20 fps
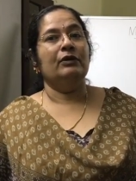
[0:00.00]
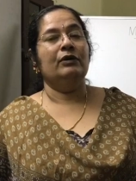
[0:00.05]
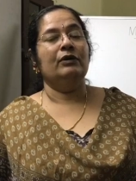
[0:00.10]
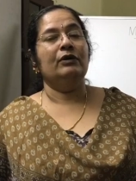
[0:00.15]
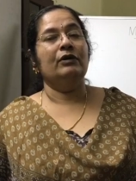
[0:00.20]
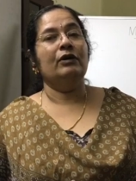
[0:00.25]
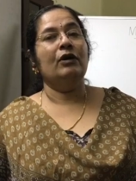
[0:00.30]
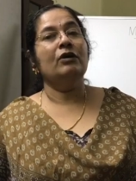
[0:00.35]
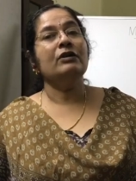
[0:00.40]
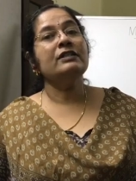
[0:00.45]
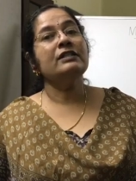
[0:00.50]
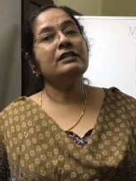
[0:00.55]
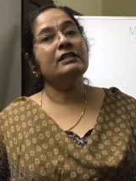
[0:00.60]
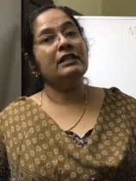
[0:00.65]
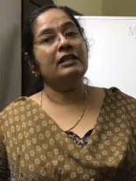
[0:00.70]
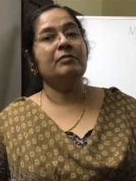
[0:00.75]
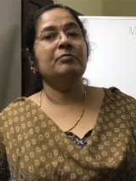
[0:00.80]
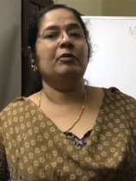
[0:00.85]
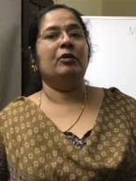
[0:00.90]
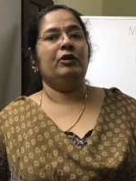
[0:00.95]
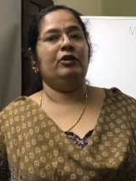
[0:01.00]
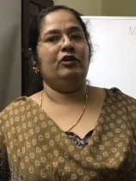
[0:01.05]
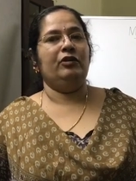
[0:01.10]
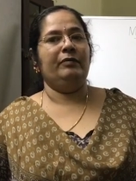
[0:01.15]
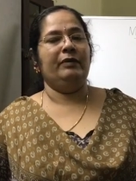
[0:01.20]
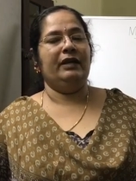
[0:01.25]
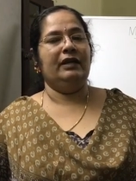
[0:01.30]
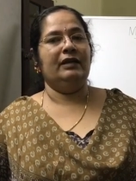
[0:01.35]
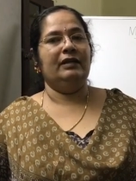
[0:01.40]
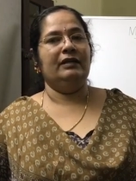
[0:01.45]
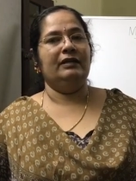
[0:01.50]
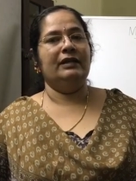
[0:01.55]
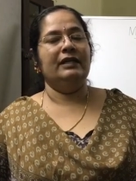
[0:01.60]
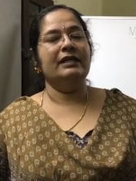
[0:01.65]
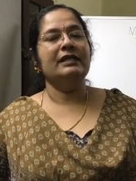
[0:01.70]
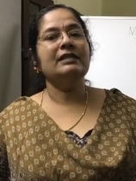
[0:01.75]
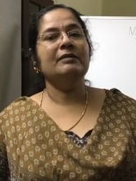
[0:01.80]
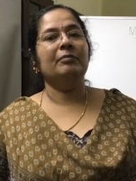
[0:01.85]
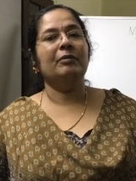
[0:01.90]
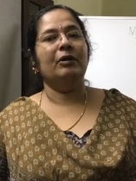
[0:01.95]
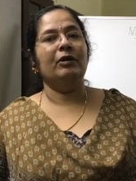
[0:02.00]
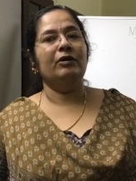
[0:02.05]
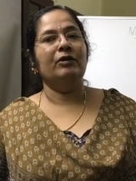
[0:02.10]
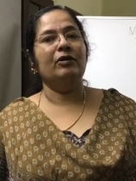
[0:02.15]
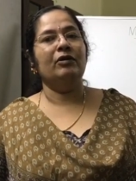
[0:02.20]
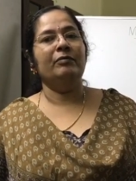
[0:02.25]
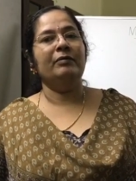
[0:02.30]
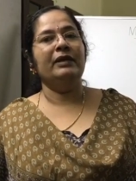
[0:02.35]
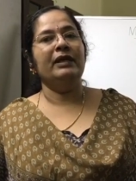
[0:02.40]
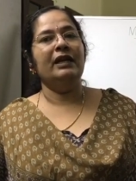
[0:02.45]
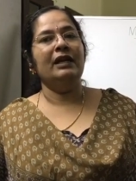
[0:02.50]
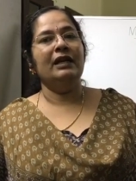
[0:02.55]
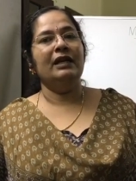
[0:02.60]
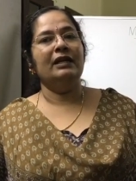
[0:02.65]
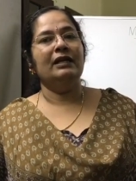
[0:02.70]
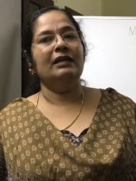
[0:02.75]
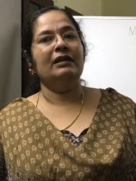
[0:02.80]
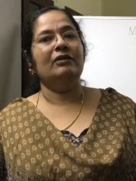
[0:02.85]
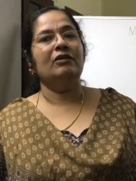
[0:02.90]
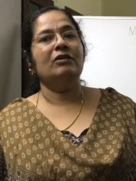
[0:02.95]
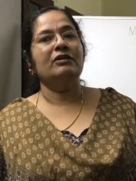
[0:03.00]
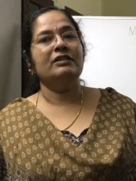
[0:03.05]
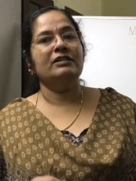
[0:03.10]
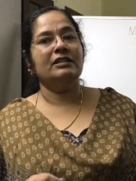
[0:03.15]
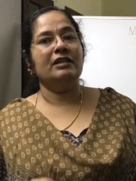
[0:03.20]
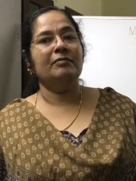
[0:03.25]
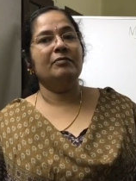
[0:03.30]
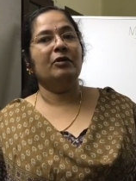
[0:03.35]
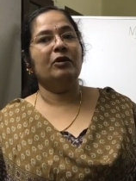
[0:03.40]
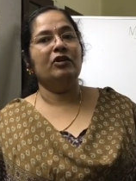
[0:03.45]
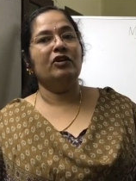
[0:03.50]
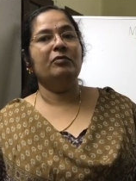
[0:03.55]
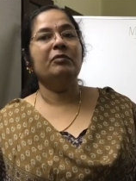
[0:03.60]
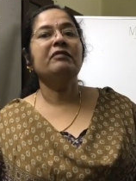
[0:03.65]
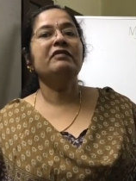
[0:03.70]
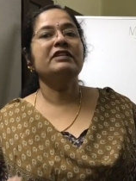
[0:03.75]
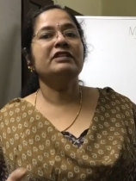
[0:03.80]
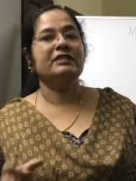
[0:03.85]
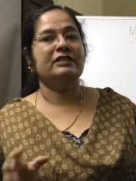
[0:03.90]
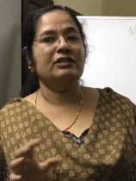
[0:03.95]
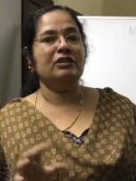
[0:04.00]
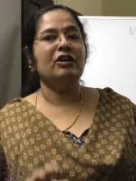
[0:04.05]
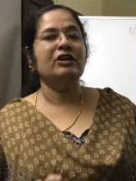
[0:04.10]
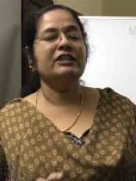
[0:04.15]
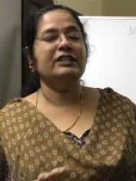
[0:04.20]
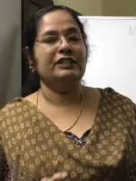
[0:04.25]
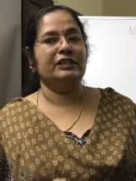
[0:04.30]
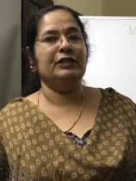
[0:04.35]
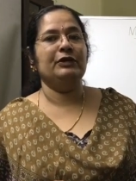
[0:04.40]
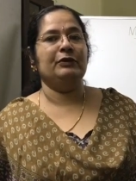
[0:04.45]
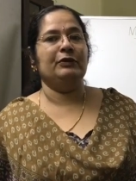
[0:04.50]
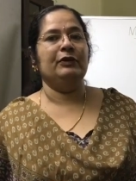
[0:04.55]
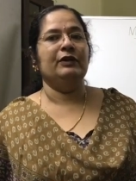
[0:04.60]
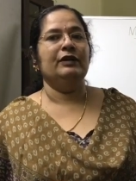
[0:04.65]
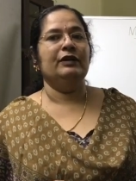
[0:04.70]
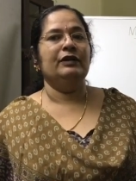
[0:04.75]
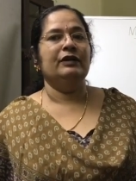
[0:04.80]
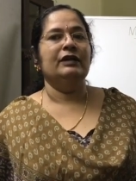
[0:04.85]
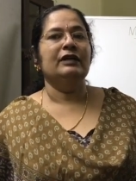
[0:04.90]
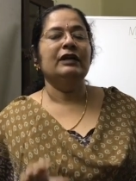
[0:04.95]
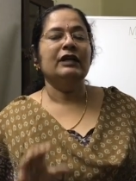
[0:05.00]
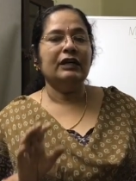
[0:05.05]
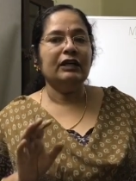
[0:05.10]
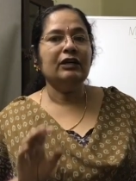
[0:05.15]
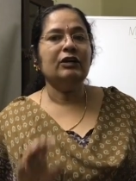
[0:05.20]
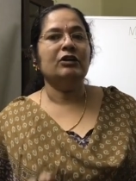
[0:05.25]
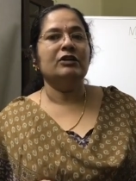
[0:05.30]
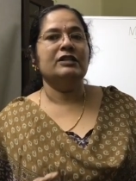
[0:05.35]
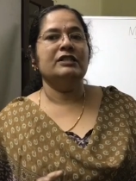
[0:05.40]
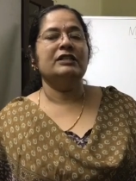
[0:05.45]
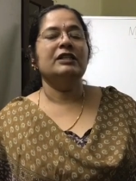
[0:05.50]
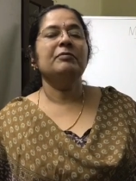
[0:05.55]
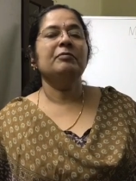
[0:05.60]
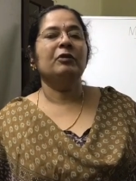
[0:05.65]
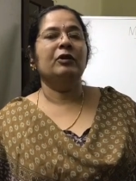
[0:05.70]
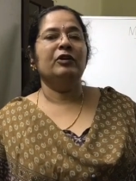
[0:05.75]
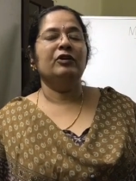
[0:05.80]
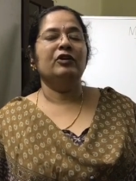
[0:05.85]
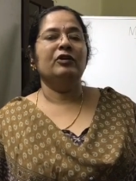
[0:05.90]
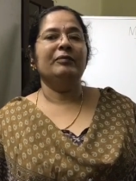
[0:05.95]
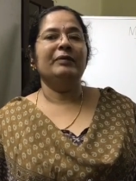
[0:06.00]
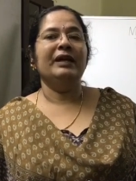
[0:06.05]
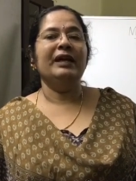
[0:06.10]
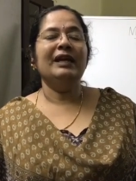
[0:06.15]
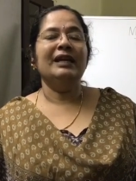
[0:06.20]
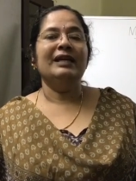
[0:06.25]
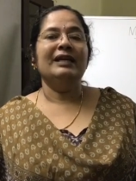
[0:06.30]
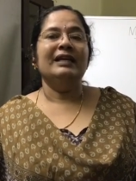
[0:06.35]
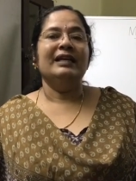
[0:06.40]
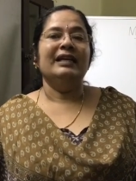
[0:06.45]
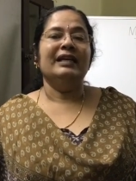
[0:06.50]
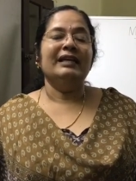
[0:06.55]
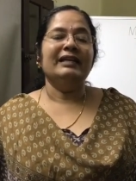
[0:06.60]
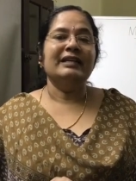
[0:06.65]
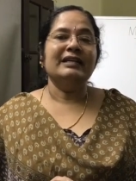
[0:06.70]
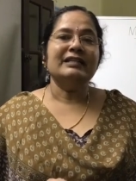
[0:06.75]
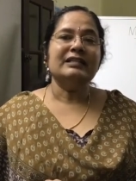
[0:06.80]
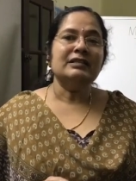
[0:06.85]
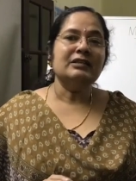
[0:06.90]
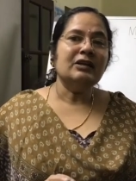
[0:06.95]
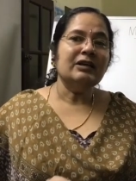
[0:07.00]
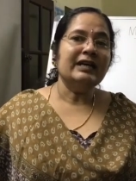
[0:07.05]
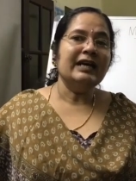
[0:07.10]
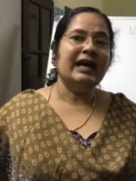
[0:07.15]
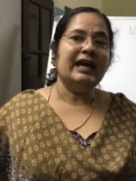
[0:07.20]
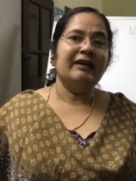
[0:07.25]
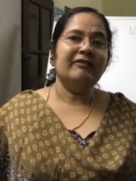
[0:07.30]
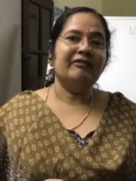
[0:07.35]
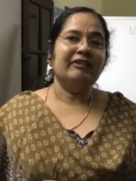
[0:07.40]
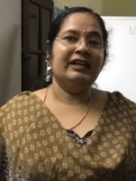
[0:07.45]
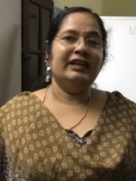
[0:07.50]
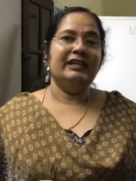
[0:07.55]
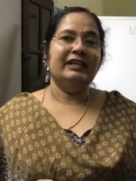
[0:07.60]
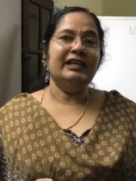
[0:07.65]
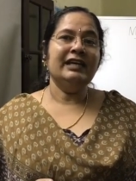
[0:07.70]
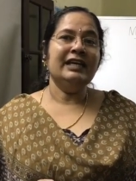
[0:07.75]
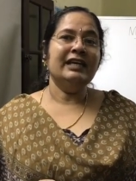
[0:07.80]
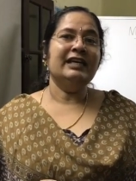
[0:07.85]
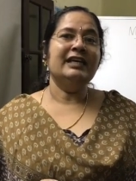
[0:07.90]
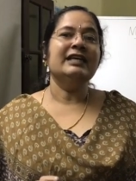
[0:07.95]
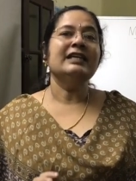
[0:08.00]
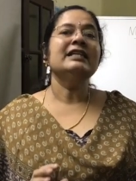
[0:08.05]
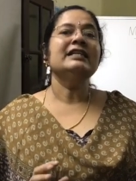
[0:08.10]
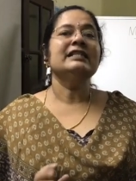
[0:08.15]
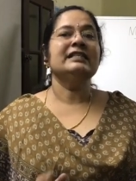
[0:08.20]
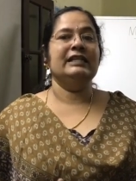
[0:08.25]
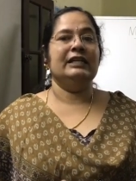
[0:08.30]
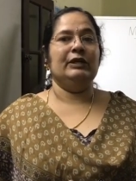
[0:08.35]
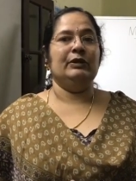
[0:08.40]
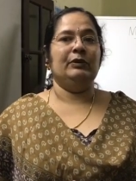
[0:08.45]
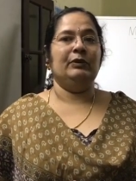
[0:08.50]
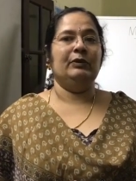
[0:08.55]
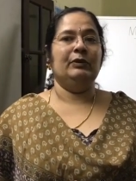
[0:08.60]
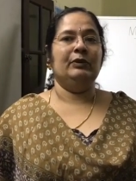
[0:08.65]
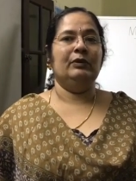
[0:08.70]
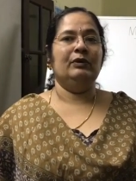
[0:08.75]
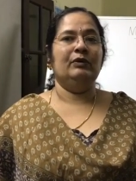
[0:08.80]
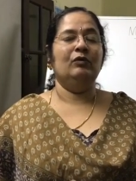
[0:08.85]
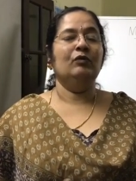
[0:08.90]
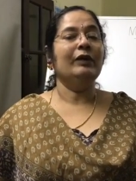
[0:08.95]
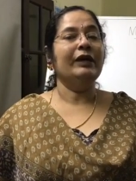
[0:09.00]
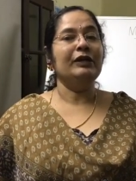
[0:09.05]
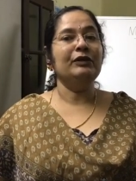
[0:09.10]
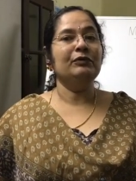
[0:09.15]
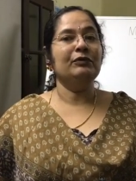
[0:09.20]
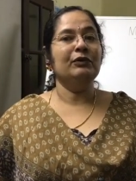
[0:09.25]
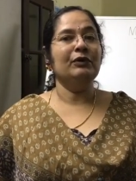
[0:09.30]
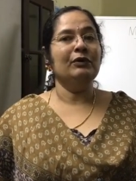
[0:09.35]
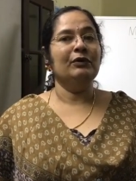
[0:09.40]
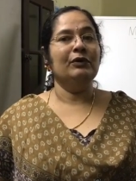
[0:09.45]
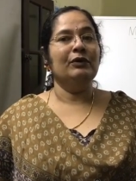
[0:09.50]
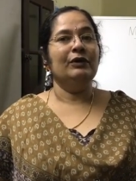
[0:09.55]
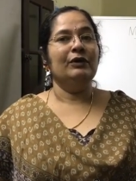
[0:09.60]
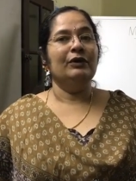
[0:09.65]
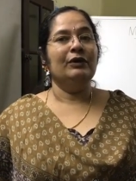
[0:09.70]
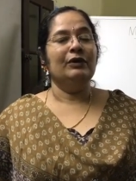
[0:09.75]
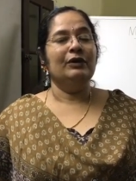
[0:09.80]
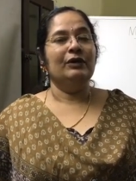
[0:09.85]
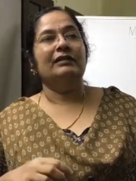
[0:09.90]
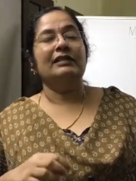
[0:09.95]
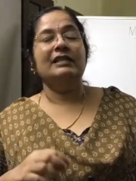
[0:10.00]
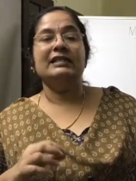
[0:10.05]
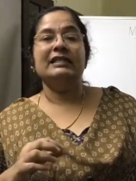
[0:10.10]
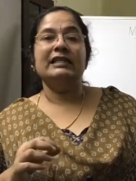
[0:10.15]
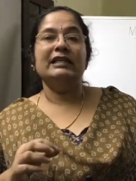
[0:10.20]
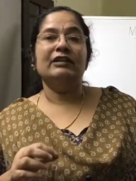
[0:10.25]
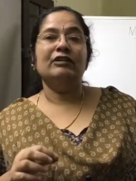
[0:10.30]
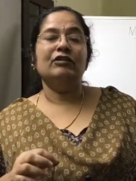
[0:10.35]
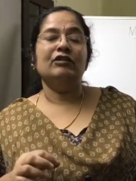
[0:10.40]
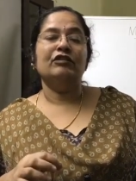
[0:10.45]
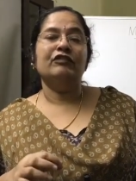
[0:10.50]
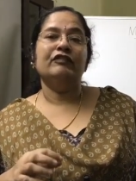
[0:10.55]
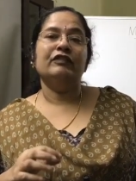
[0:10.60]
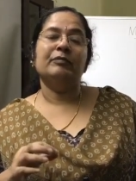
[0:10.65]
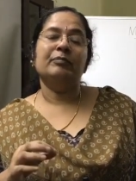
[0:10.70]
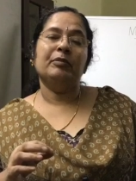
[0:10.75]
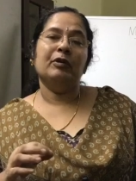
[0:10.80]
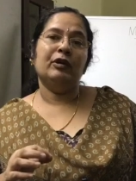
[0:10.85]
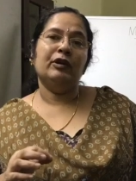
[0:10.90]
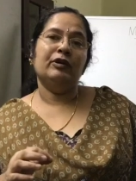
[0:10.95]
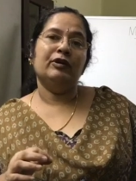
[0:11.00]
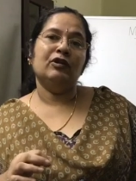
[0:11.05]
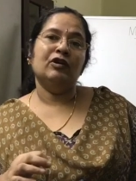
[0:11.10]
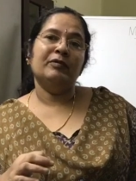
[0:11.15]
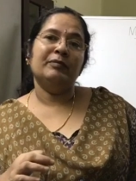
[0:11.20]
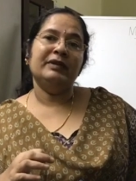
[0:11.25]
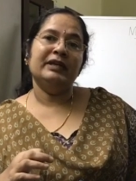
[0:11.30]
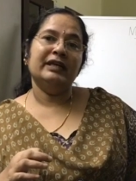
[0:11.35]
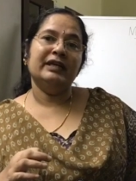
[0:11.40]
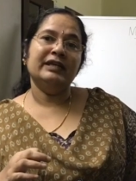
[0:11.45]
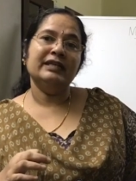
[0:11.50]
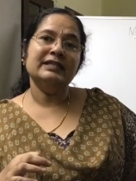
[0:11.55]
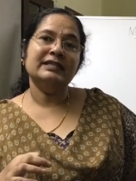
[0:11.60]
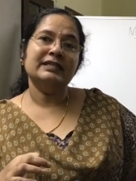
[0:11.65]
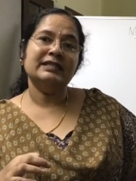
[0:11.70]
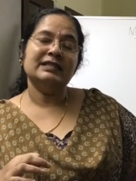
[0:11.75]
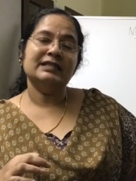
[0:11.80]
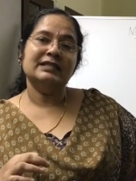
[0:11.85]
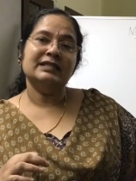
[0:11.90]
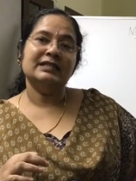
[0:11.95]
constant polynomial. That is a polynomial, constant polynomial which is not zero. A constant polynomial, it does not have any zero. Why you know? The zero of a polynomial is